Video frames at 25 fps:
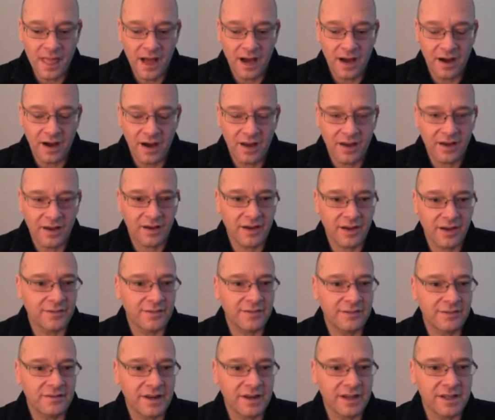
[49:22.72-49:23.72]

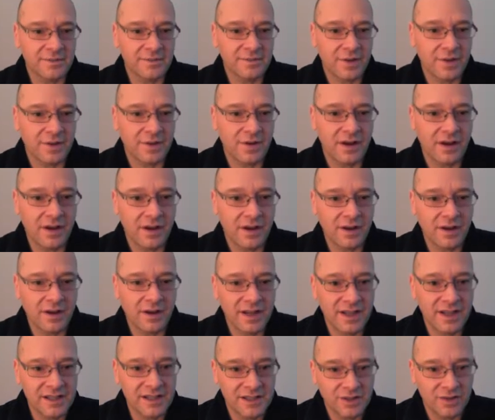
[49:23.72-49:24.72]
Ferrexpo. I
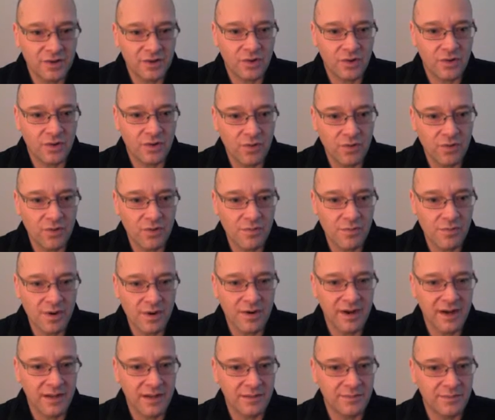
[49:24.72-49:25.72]
like its core
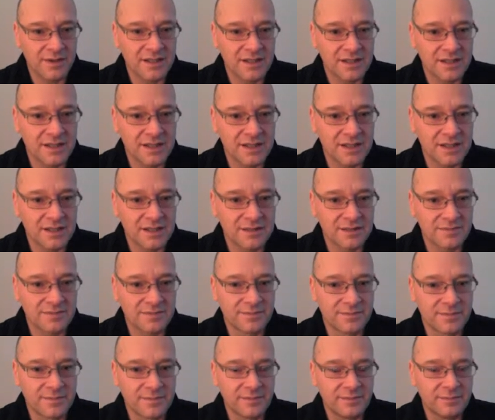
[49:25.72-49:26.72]
mining business,
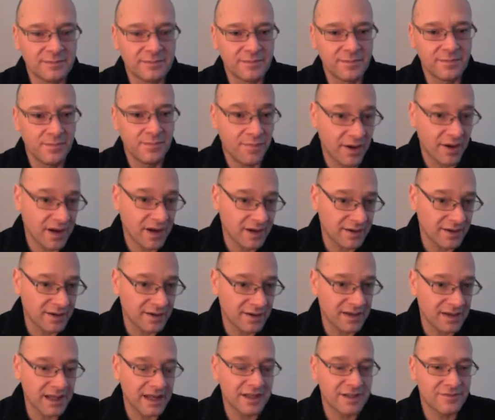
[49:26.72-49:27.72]
but
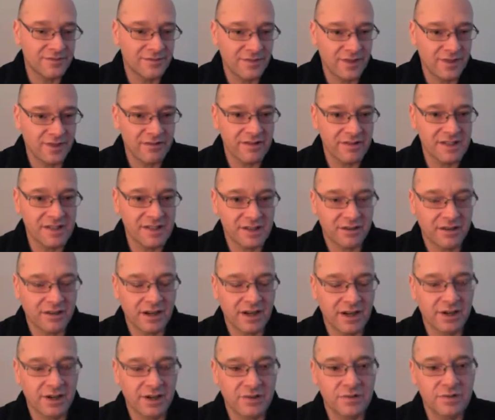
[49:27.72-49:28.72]
it's very
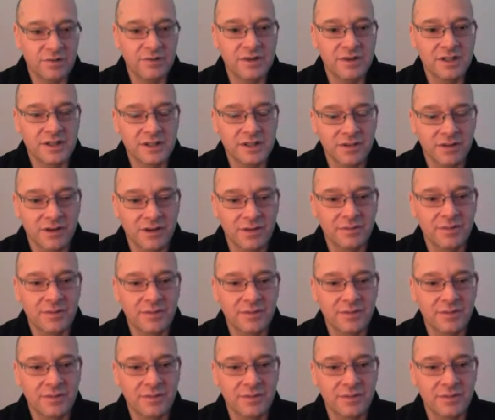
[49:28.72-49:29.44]
cyclical, and so I would